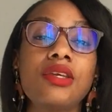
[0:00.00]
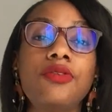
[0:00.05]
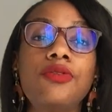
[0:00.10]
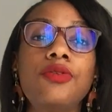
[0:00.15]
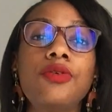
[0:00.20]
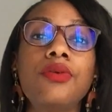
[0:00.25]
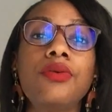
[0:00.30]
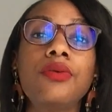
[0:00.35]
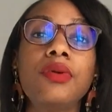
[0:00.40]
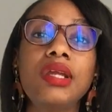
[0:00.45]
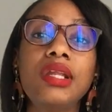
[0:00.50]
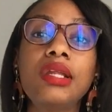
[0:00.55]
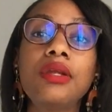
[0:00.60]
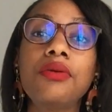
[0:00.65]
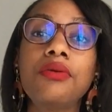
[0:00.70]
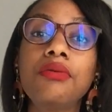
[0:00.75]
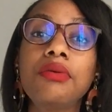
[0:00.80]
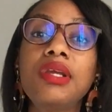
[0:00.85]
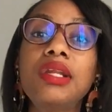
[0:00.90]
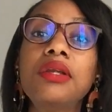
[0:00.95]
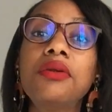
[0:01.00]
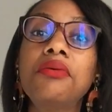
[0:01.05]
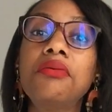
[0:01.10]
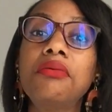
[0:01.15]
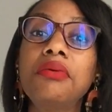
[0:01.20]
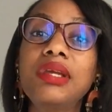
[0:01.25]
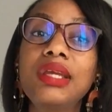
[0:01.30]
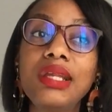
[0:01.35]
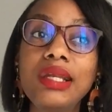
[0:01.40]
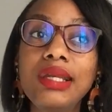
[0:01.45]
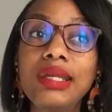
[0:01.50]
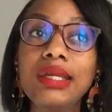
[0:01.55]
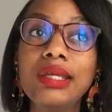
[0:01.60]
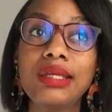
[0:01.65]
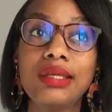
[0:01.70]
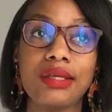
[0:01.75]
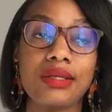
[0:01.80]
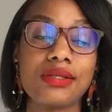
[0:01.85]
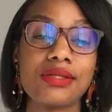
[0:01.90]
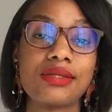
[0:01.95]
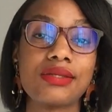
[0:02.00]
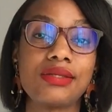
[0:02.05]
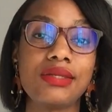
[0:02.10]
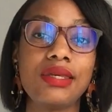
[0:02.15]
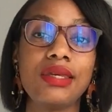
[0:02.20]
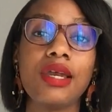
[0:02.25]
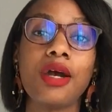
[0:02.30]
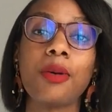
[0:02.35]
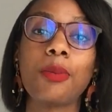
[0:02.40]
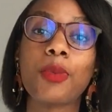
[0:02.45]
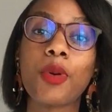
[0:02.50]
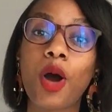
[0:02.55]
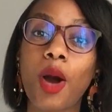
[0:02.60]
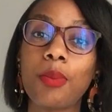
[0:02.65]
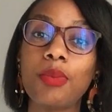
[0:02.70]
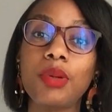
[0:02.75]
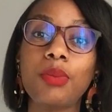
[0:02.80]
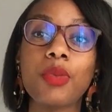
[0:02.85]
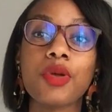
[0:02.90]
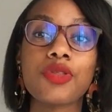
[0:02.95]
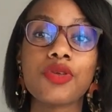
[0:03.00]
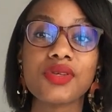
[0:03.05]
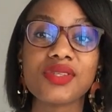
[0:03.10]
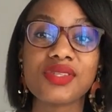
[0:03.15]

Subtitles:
if you really see a problem with